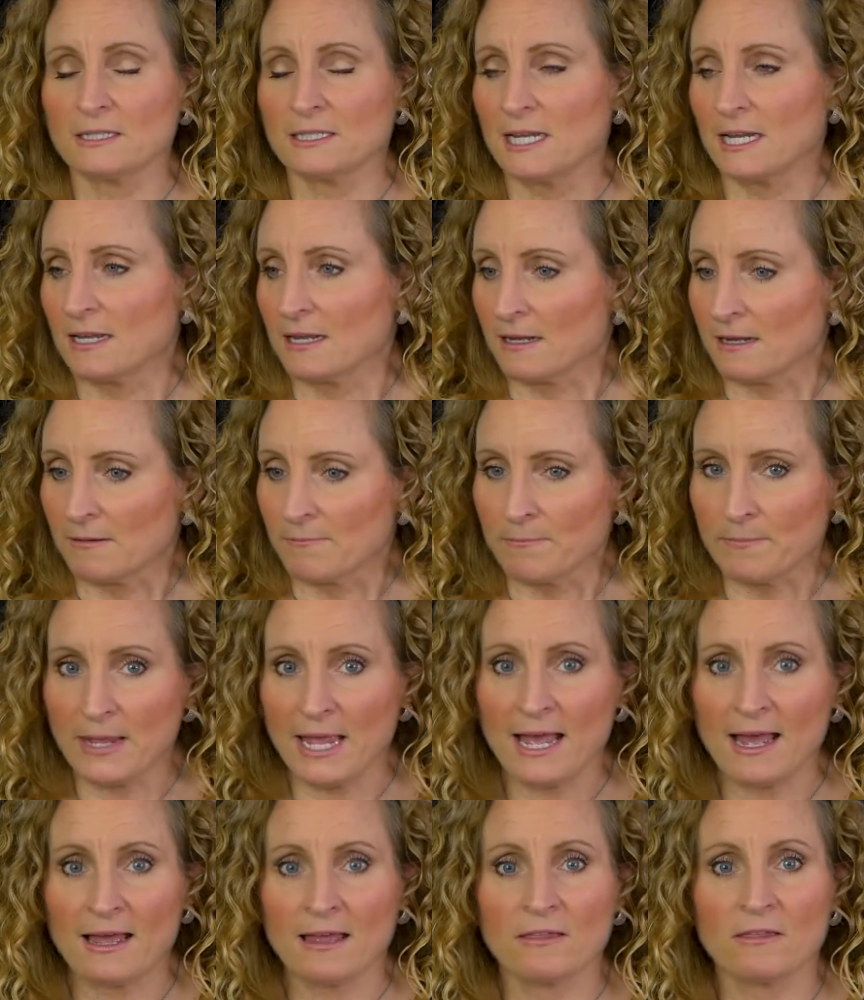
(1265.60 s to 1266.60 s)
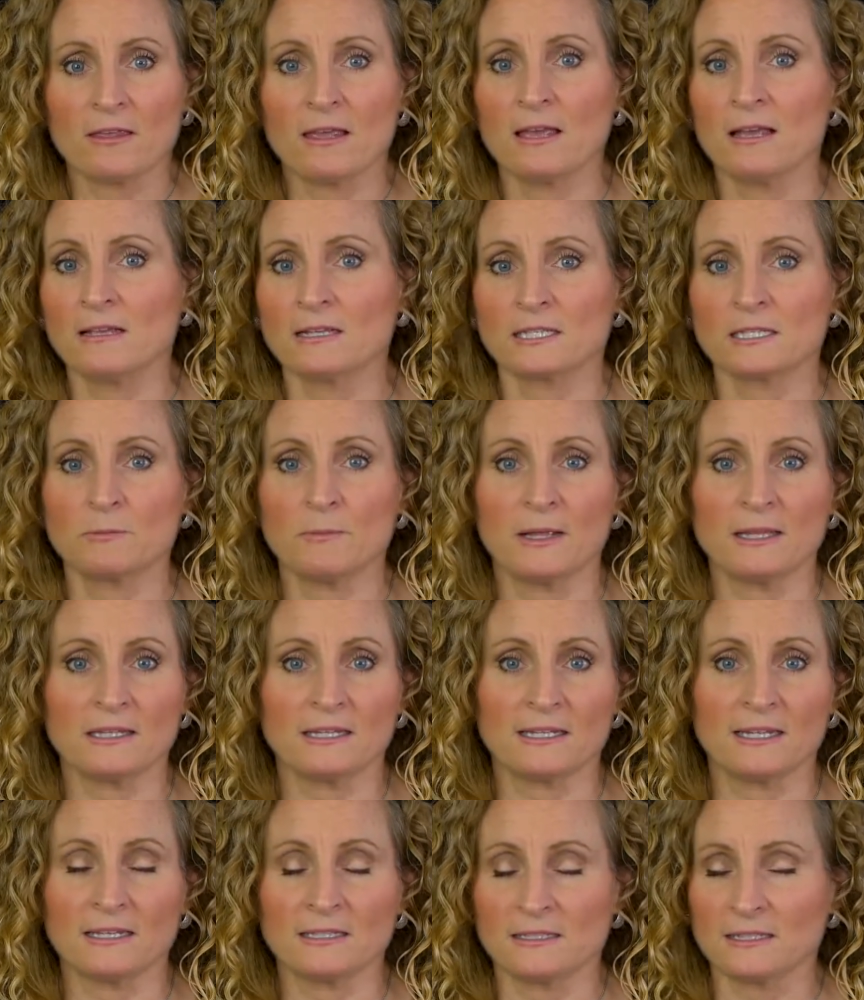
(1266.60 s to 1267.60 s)
taking a bath,
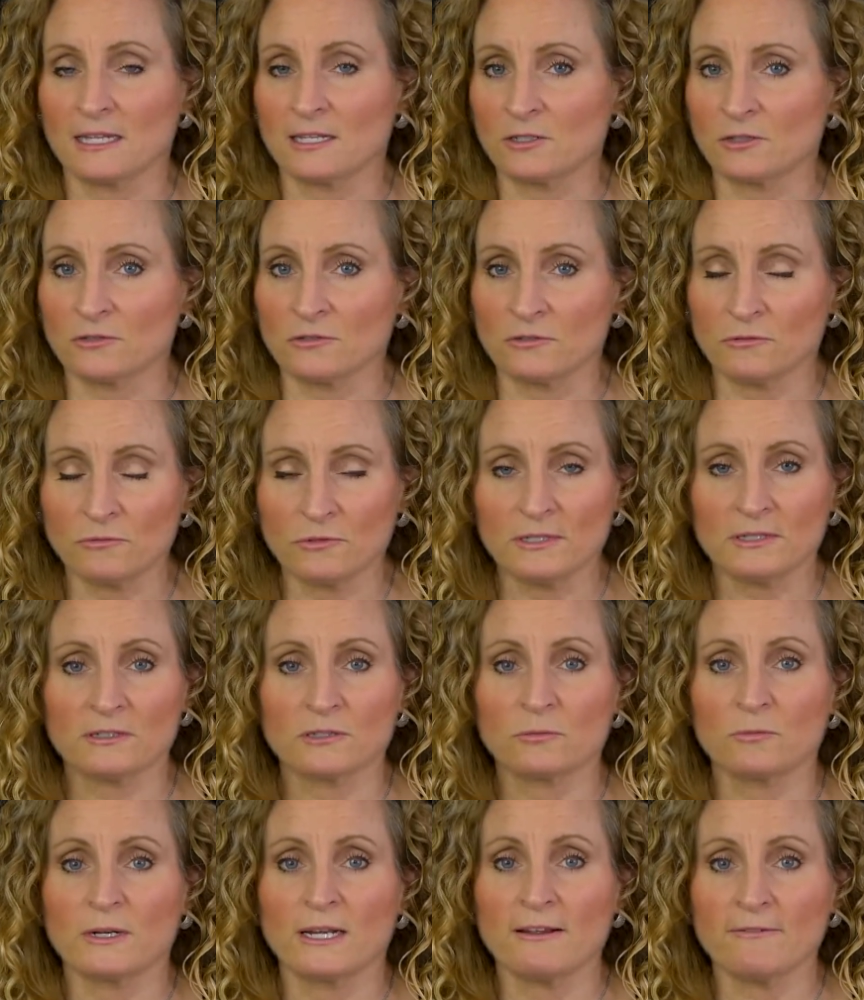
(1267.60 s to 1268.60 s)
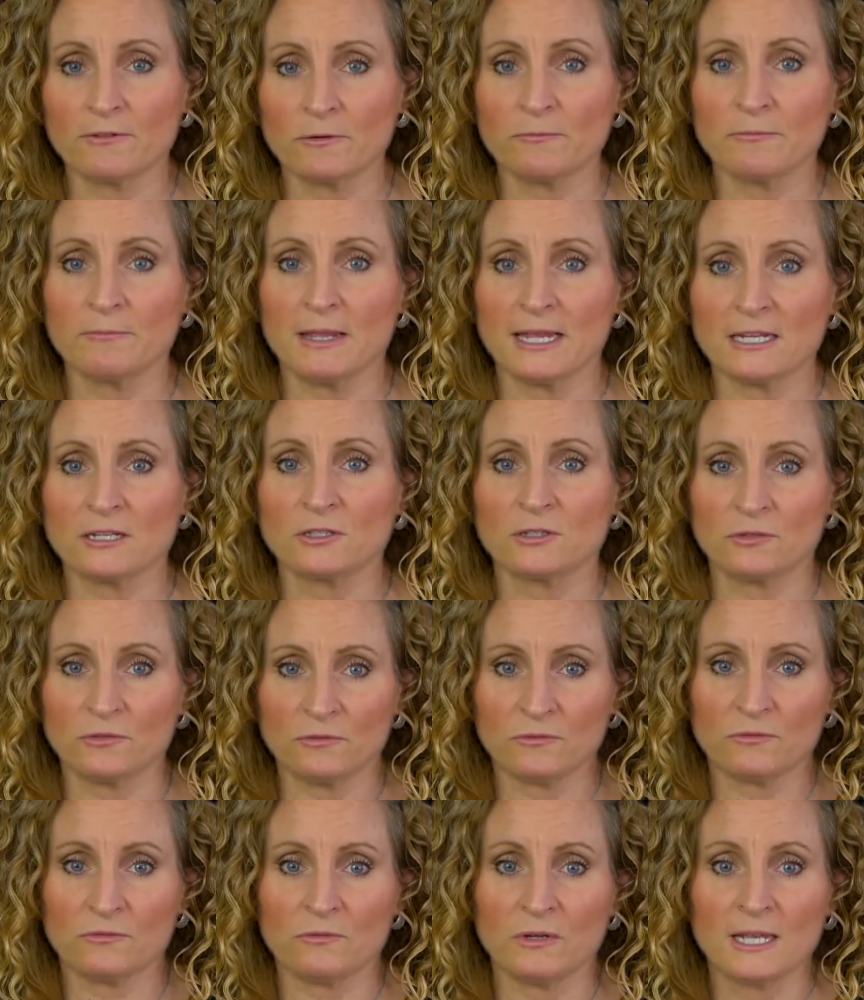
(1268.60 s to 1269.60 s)
smelling essential oils, whatever makes
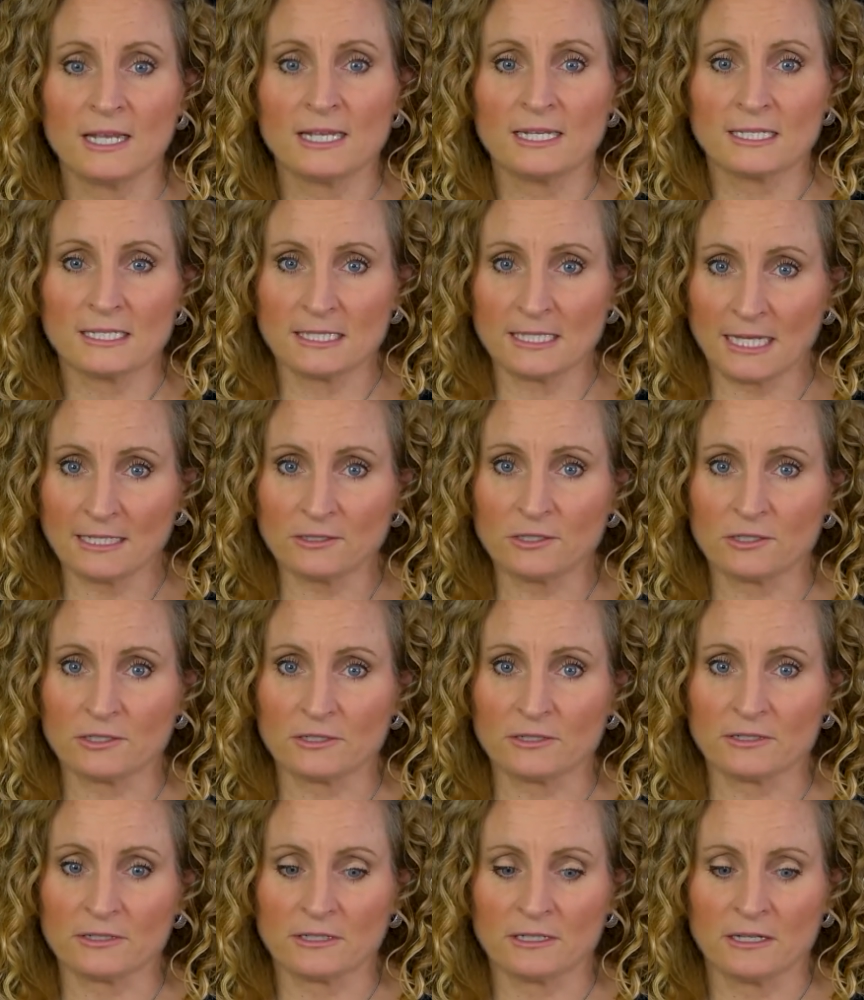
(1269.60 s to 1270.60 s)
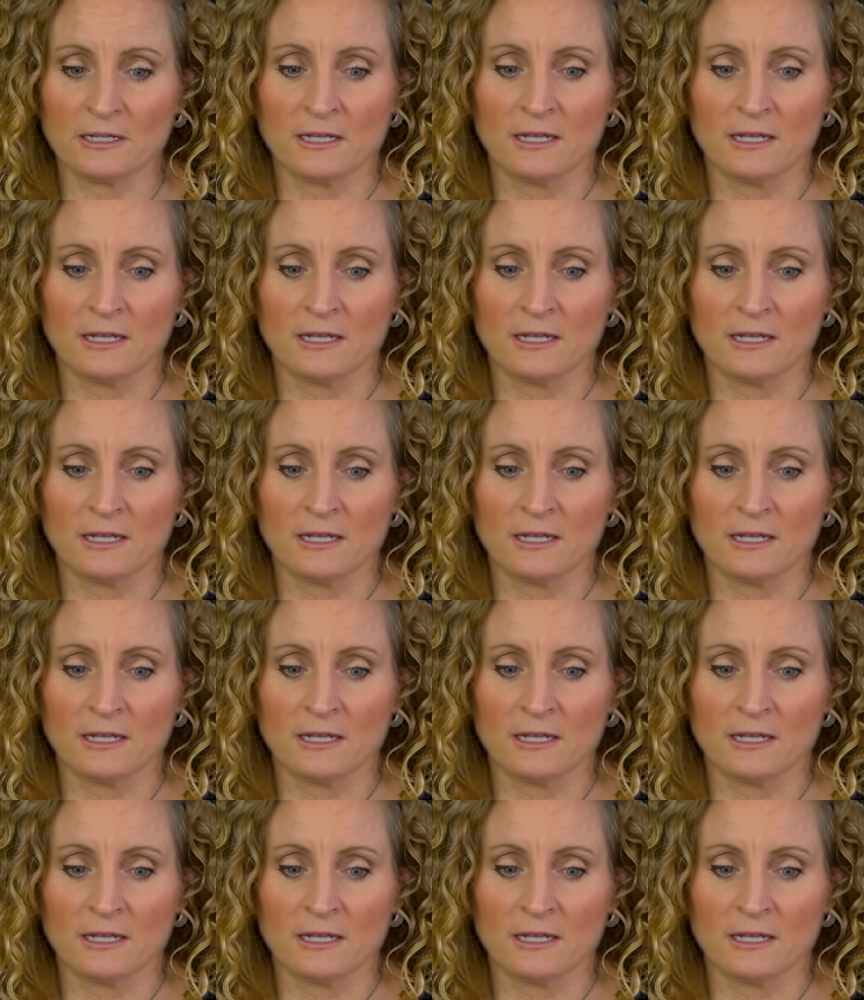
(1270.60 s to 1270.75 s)
you centered,